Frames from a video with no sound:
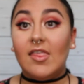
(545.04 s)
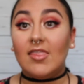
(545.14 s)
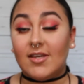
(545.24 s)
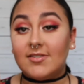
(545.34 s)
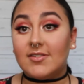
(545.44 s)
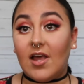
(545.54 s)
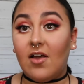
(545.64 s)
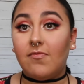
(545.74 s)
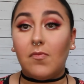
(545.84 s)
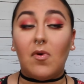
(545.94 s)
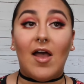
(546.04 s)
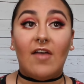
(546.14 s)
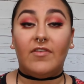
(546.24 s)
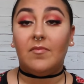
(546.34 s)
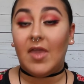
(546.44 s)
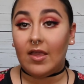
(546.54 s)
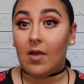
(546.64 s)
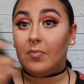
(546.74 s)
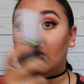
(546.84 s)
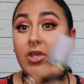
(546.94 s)
This stuff will have your
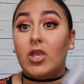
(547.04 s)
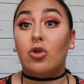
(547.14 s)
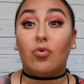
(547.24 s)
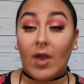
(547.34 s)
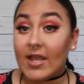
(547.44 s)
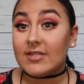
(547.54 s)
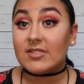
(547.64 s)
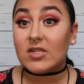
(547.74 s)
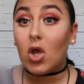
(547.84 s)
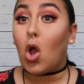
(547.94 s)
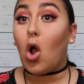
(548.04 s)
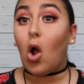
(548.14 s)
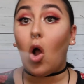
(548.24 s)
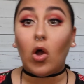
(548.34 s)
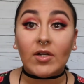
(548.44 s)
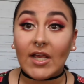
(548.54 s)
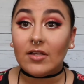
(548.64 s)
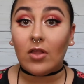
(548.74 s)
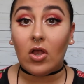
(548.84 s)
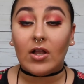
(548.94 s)
makeup looking great all
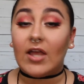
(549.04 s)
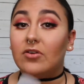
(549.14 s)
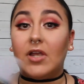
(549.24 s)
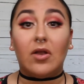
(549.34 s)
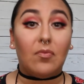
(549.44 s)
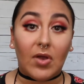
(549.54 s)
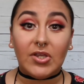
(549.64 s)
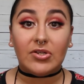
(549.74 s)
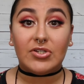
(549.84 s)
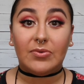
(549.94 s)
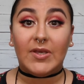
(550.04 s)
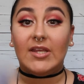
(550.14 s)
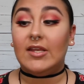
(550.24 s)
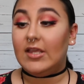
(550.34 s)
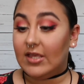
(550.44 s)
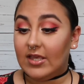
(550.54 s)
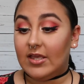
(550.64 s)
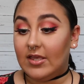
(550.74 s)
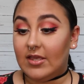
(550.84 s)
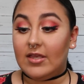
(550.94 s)
night long. I don't care what you're doing.
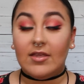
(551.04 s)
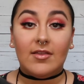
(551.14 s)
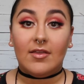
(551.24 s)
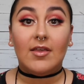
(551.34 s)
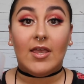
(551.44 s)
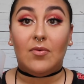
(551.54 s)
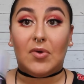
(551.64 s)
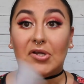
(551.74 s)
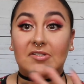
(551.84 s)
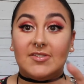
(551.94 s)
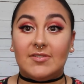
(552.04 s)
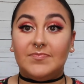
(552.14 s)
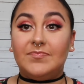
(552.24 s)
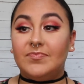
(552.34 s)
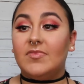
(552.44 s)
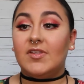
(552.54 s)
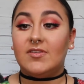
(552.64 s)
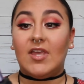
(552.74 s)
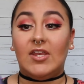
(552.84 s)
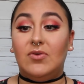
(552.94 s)
It works.
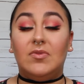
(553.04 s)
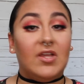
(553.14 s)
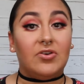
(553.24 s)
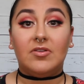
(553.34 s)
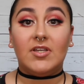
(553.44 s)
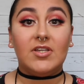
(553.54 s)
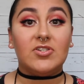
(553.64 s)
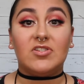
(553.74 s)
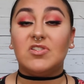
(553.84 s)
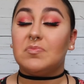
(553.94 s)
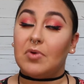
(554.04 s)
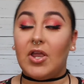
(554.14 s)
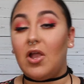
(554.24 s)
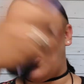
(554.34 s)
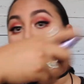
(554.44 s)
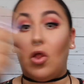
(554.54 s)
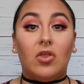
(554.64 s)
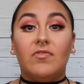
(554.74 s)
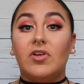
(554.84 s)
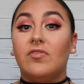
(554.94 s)
And you literally just spray it all
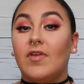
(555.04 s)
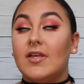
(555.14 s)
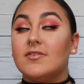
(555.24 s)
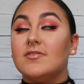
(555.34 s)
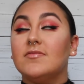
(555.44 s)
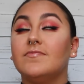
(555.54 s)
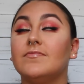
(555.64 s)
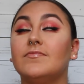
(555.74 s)
over your face.